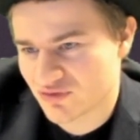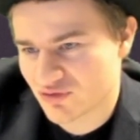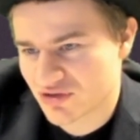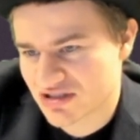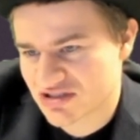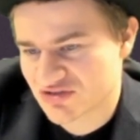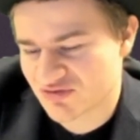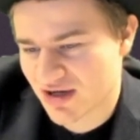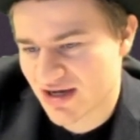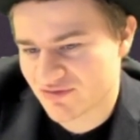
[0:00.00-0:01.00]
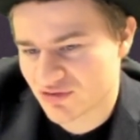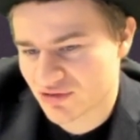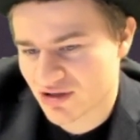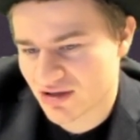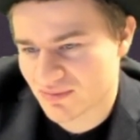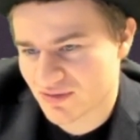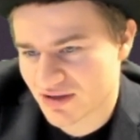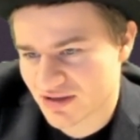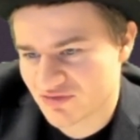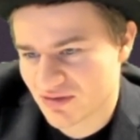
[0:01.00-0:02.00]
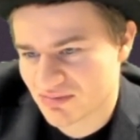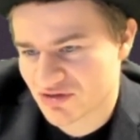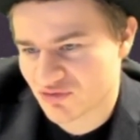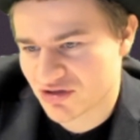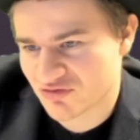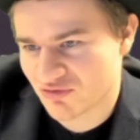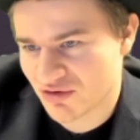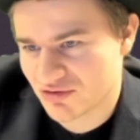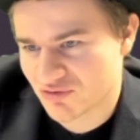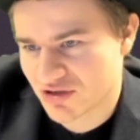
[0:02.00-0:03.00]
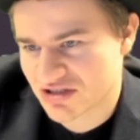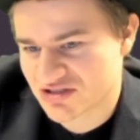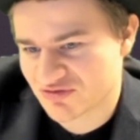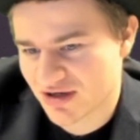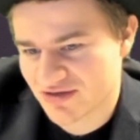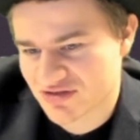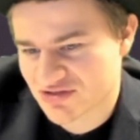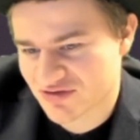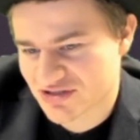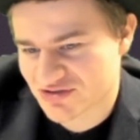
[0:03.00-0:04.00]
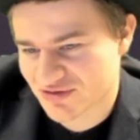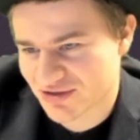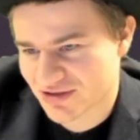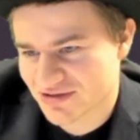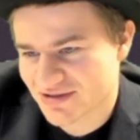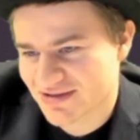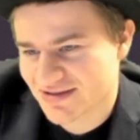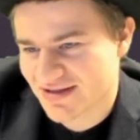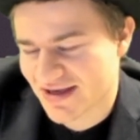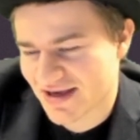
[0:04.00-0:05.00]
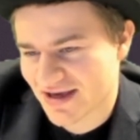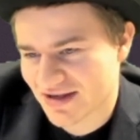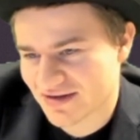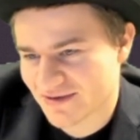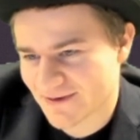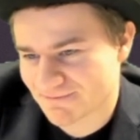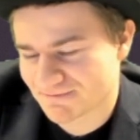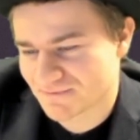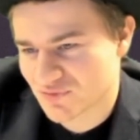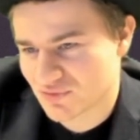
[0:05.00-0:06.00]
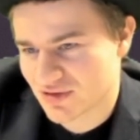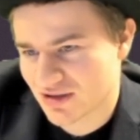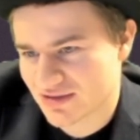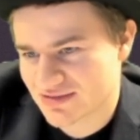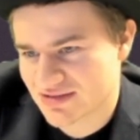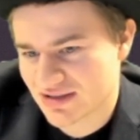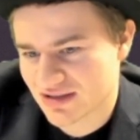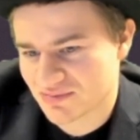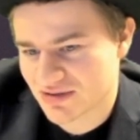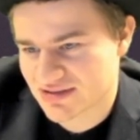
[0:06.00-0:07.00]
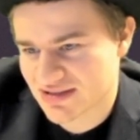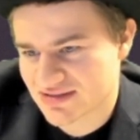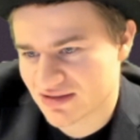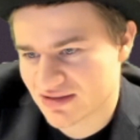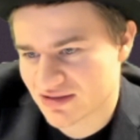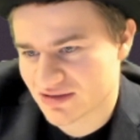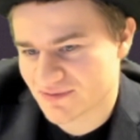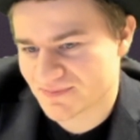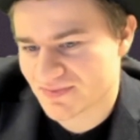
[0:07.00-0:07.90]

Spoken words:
Rook h5 could come. Like if I play rook f1, rook h5 is very strong, and you can't take because I take here.